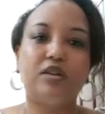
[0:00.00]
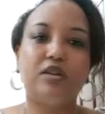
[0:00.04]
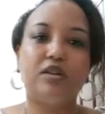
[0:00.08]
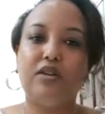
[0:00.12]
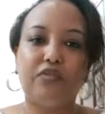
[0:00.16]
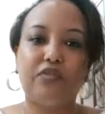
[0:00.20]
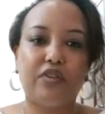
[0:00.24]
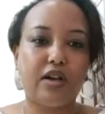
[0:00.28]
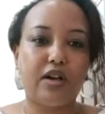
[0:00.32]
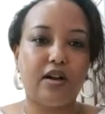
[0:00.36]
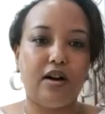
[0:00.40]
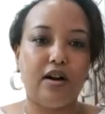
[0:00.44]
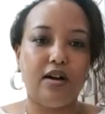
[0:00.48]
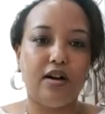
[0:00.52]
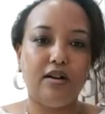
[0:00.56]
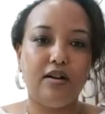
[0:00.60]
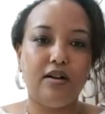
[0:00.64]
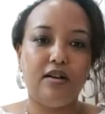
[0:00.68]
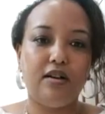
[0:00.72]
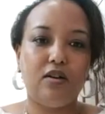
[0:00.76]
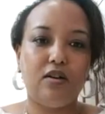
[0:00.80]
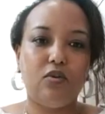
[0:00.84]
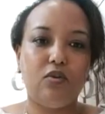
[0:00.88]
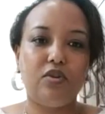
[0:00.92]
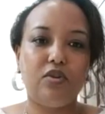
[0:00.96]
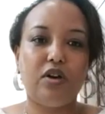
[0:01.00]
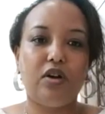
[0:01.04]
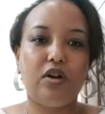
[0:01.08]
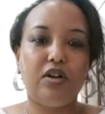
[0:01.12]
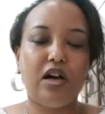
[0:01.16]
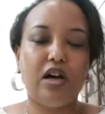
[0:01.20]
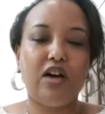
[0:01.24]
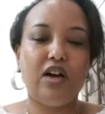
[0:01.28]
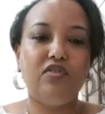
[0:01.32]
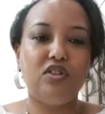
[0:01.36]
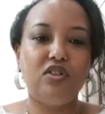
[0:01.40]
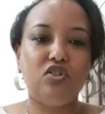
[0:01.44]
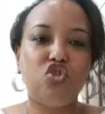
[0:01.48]
Africa without
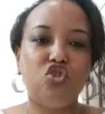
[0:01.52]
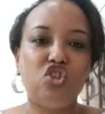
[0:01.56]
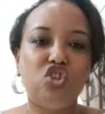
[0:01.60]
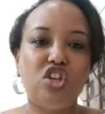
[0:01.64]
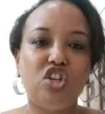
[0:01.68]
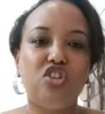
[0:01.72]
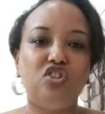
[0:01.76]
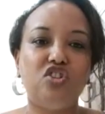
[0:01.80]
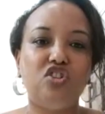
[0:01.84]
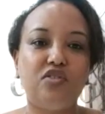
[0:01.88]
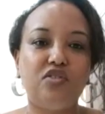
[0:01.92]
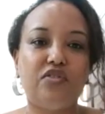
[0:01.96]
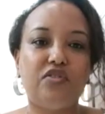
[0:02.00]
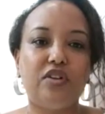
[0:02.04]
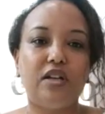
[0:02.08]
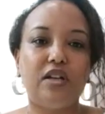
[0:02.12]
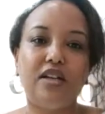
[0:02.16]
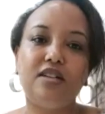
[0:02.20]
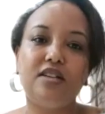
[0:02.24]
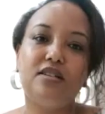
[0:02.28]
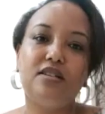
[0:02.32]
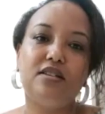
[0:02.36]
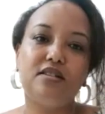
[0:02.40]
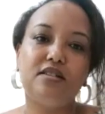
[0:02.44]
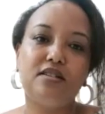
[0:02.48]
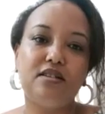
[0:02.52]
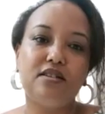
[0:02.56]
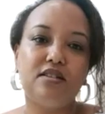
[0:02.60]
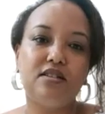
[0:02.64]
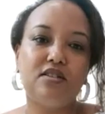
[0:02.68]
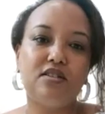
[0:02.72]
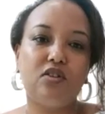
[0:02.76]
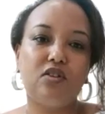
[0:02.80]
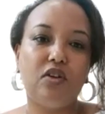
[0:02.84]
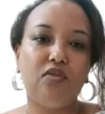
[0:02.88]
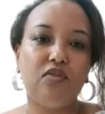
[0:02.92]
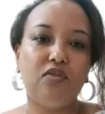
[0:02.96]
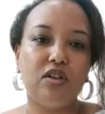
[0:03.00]
having to change different licenses
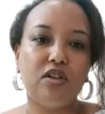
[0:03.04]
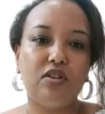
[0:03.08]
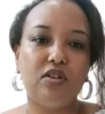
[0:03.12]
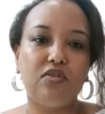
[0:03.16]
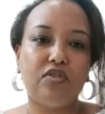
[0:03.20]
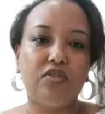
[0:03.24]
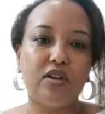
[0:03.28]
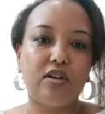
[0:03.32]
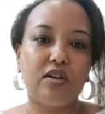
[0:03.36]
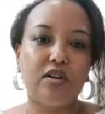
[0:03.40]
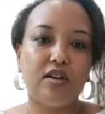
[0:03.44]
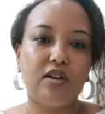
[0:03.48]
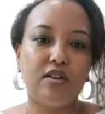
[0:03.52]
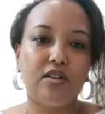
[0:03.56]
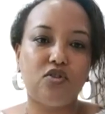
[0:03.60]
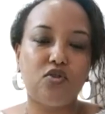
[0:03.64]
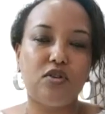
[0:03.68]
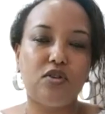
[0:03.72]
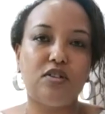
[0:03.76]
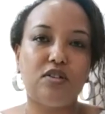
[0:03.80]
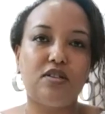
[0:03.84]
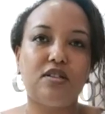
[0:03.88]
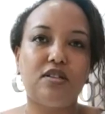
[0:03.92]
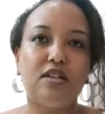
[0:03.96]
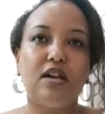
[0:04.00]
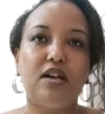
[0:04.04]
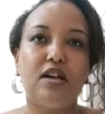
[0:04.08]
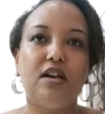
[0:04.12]
driving different countries.